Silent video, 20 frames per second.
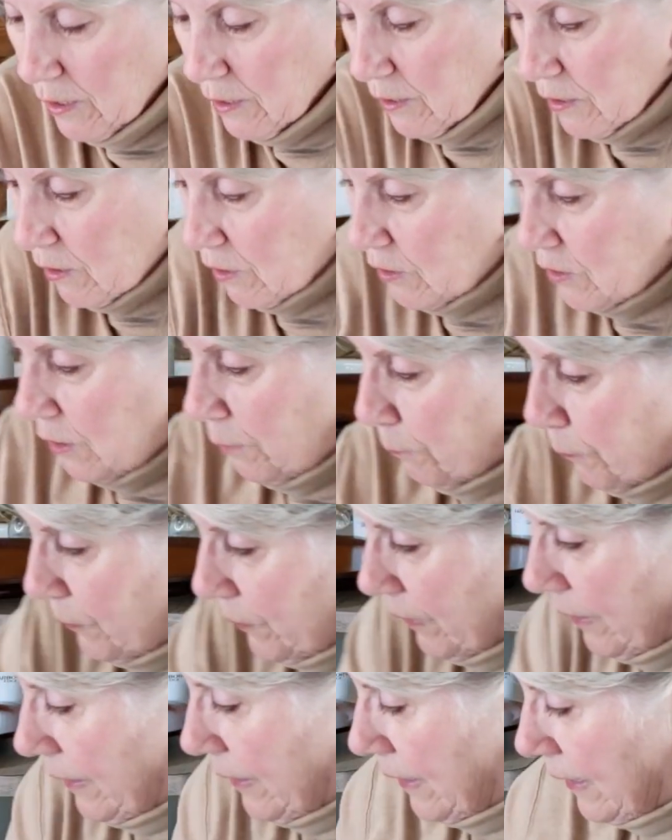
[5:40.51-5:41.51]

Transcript: You know, you're not putting any